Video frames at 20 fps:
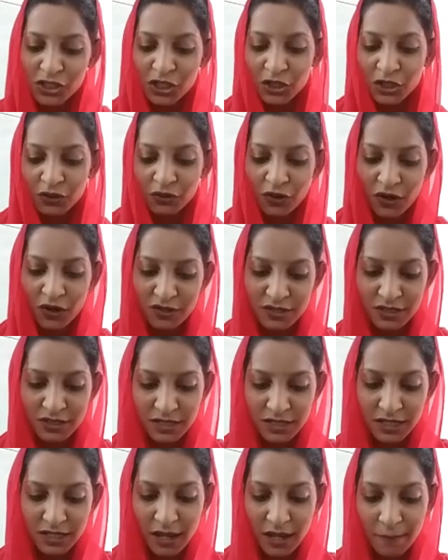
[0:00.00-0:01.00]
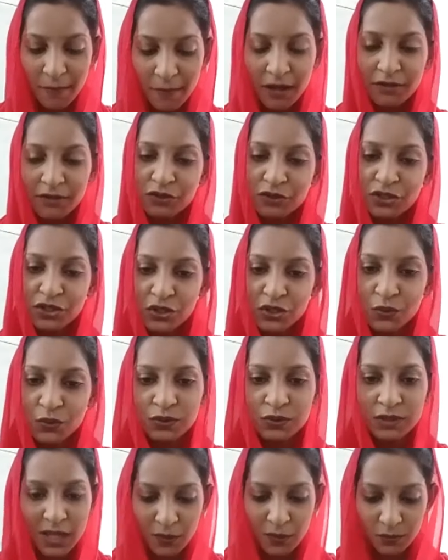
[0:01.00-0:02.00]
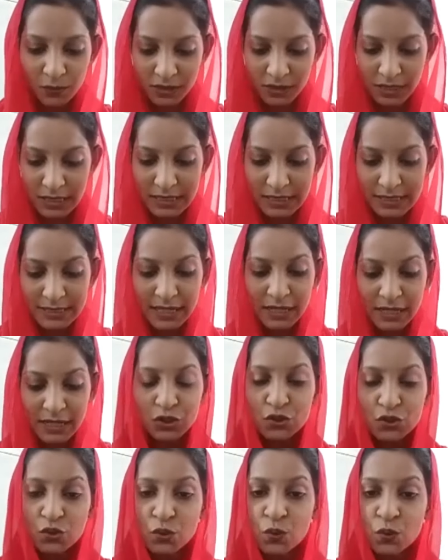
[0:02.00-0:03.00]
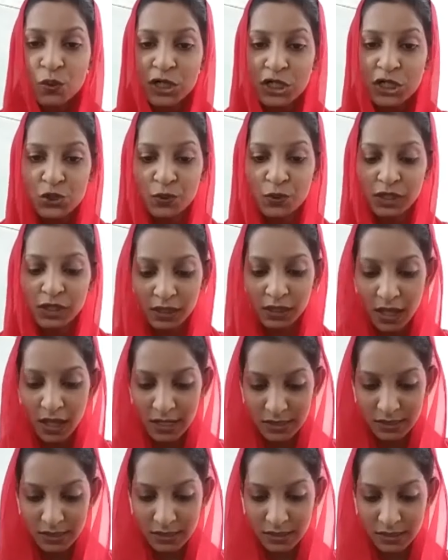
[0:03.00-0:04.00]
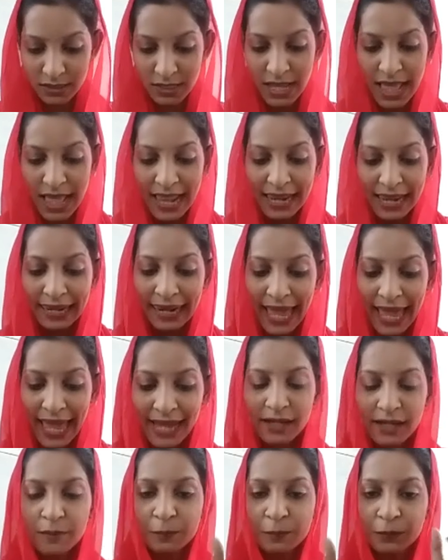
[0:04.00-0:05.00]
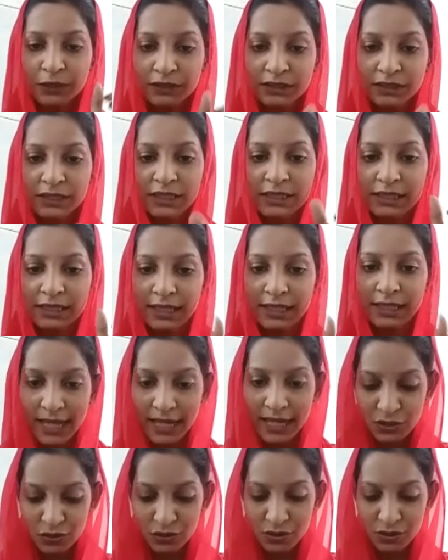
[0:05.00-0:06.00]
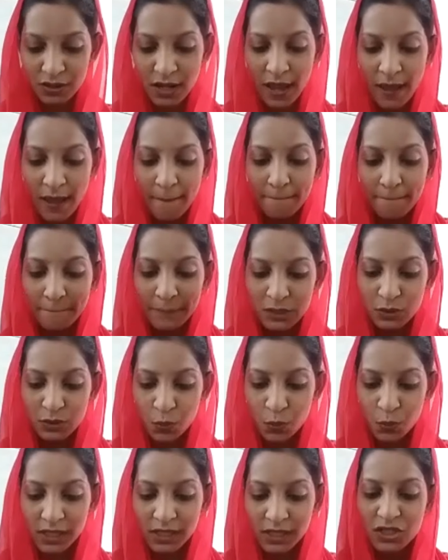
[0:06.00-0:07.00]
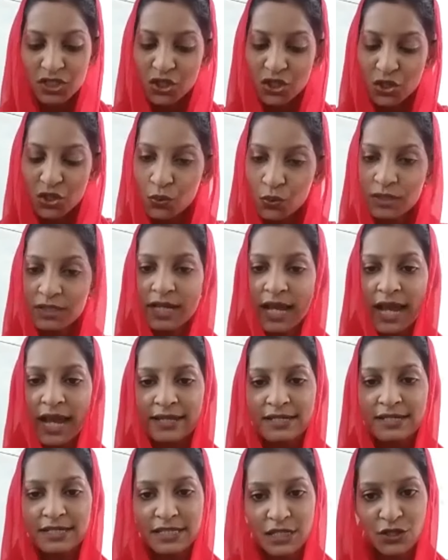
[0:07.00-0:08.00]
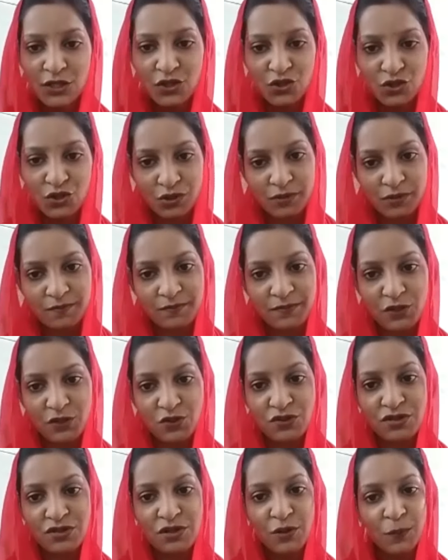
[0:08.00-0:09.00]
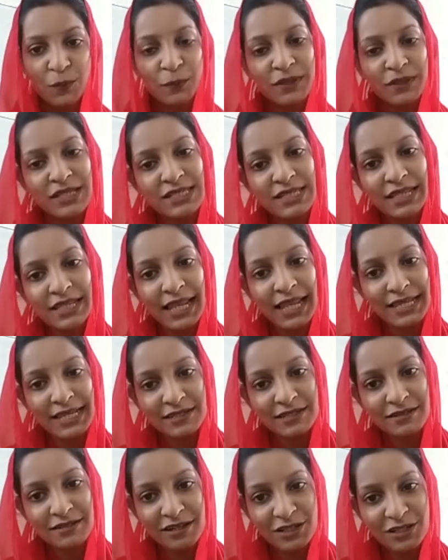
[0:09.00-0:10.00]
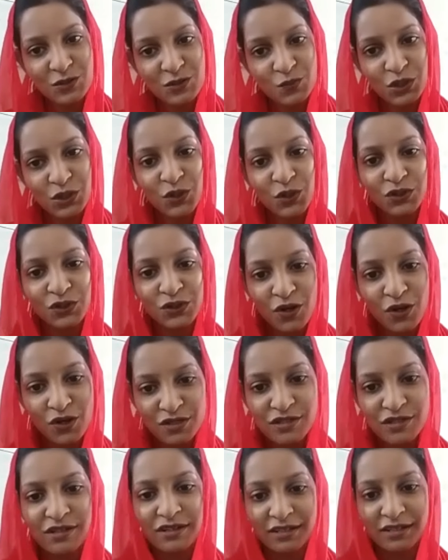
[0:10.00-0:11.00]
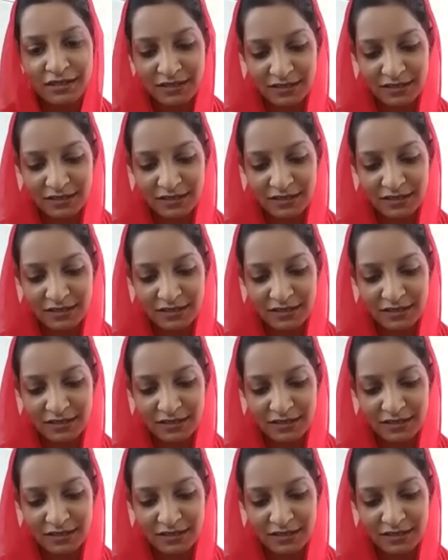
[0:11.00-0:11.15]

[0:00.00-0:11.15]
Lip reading: curiosity among the youth nowadays that do virtual classes lack a personal connection between a student and a teacher. So, sir, please enlighten us with your thoughts on it.